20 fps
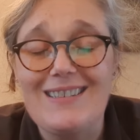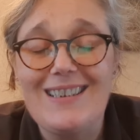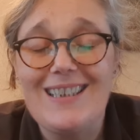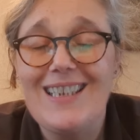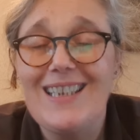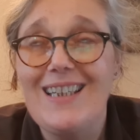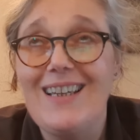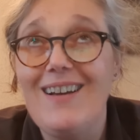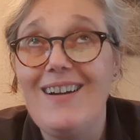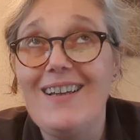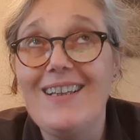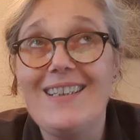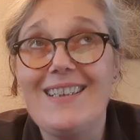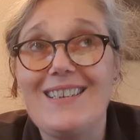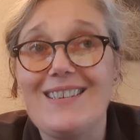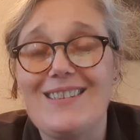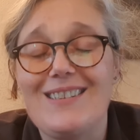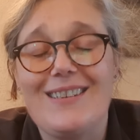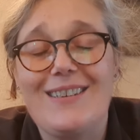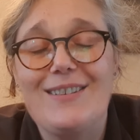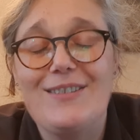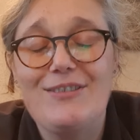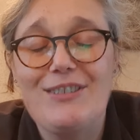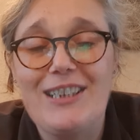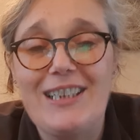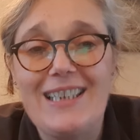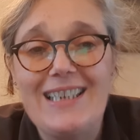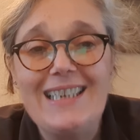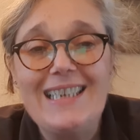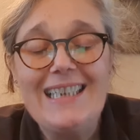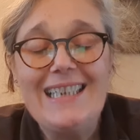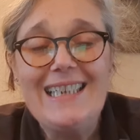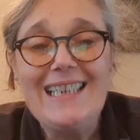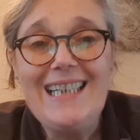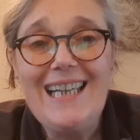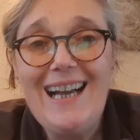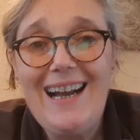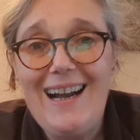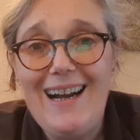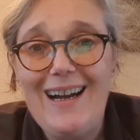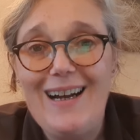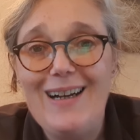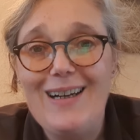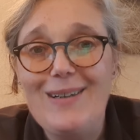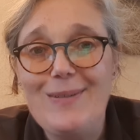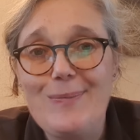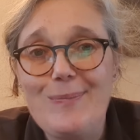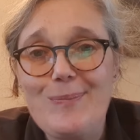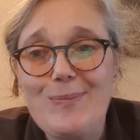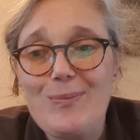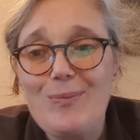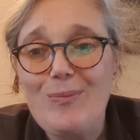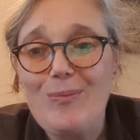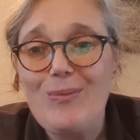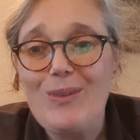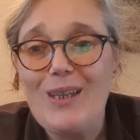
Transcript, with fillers: I like serving. Um,